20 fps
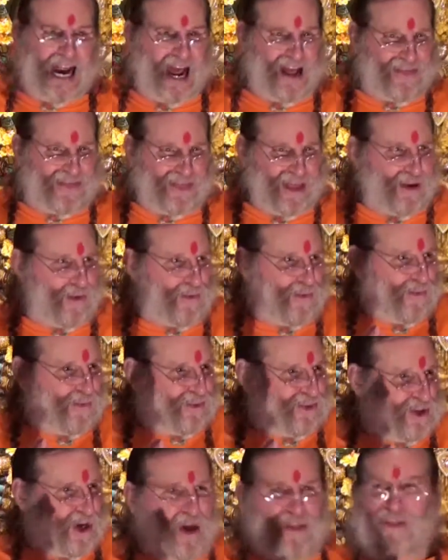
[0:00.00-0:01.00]
I
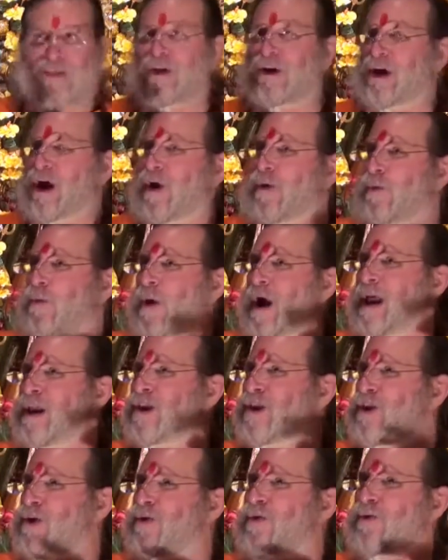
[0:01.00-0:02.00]
think, Chandana,
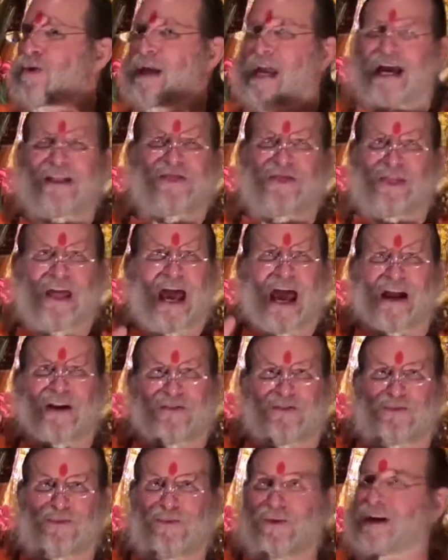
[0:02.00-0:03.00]
when you get
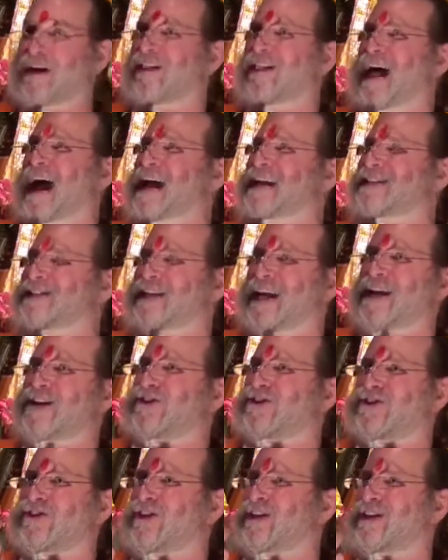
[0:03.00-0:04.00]
that
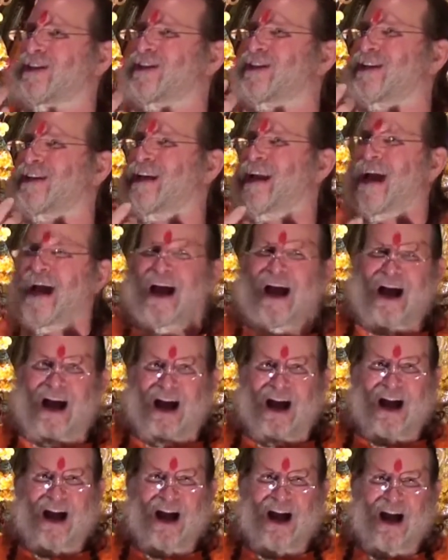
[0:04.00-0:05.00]
realization
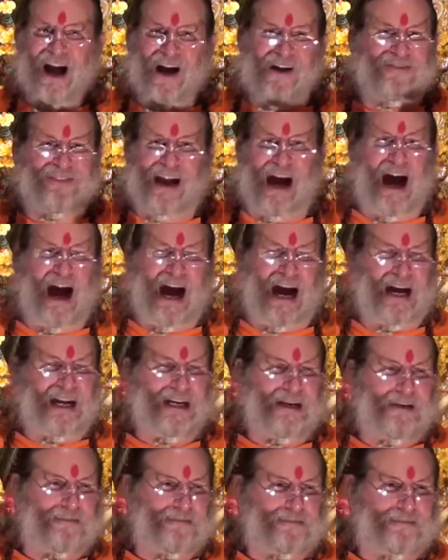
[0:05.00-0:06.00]
of God,
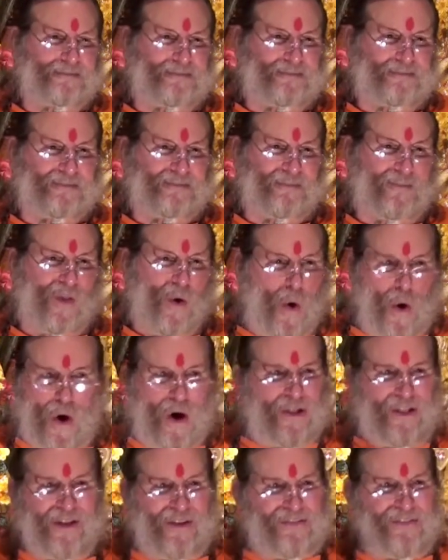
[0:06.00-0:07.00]

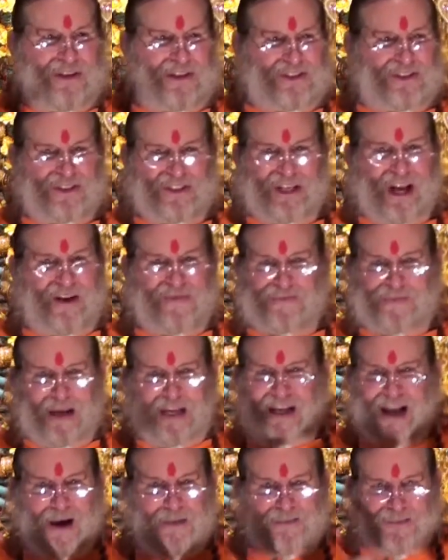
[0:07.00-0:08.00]
all of this stuff
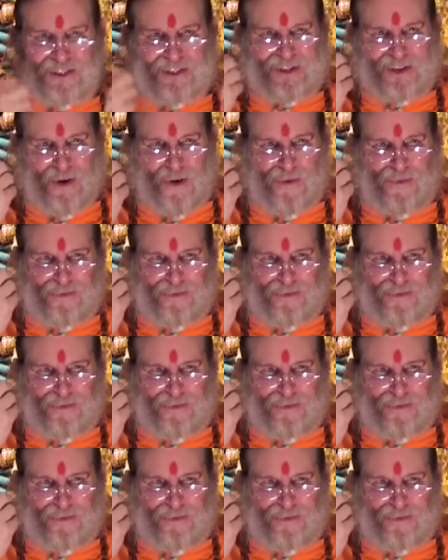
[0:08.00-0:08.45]
becomes so